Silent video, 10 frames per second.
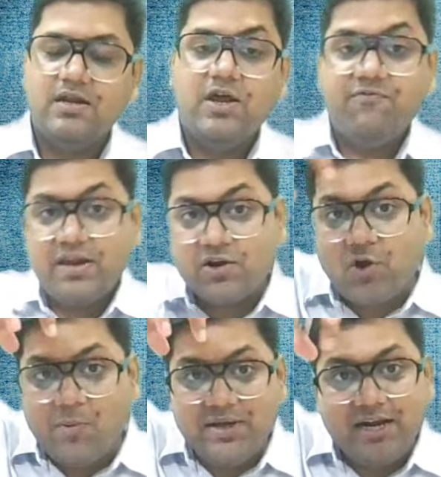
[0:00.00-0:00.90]
When a
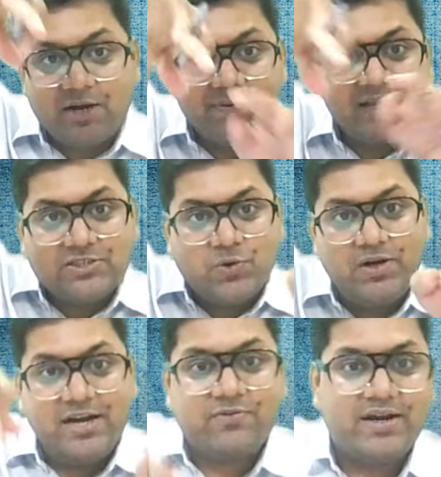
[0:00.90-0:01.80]
common enterprise is
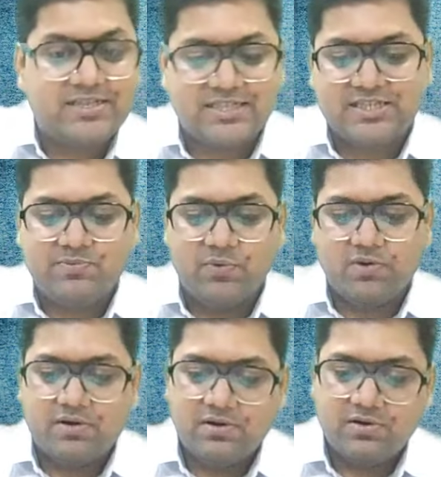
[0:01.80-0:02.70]
holding 26 and
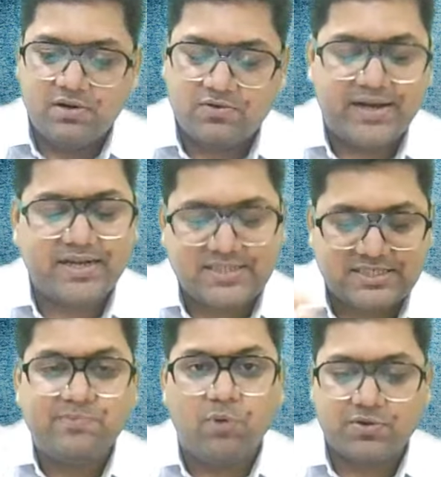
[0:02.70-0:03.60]
more, or 26
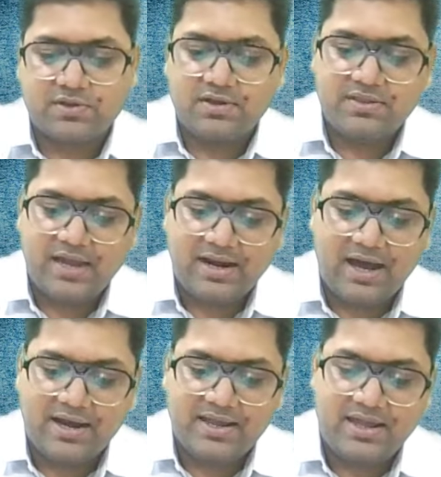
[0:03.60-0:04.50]
in both, then
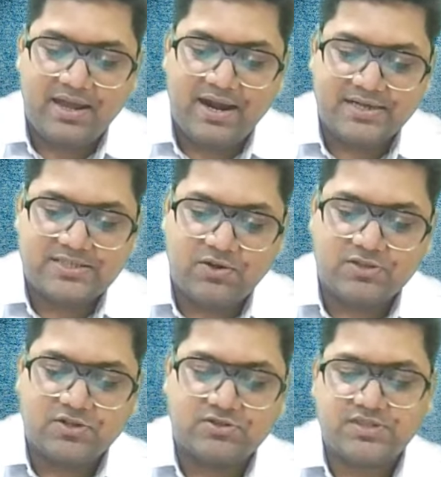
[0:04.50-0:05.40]
are A and C
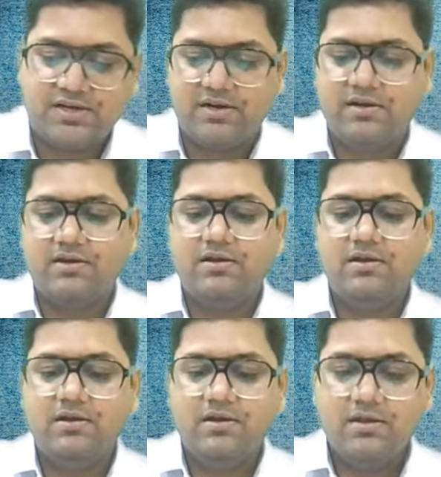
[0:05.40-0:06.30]
also associated?
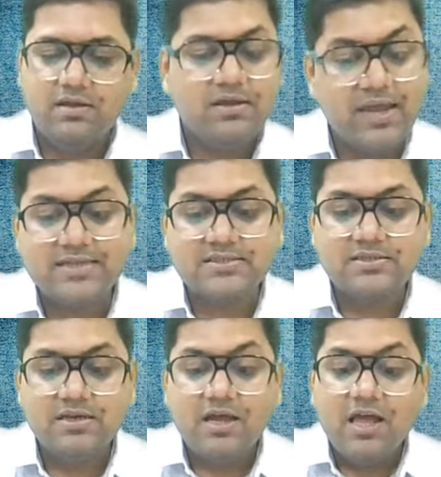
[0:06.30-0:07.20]
Yes.
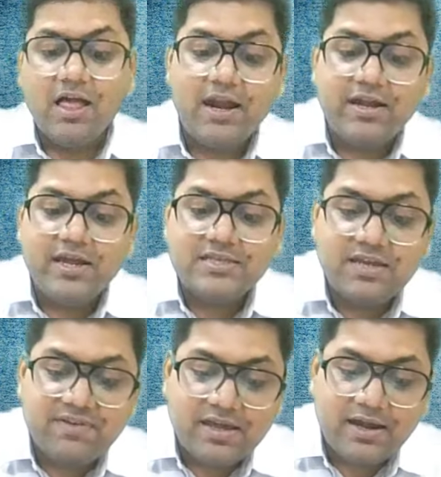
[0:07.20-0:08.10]
And A is
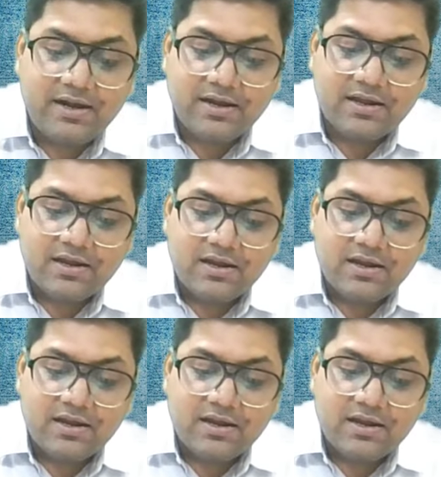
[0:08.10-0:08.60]
giving guarantee.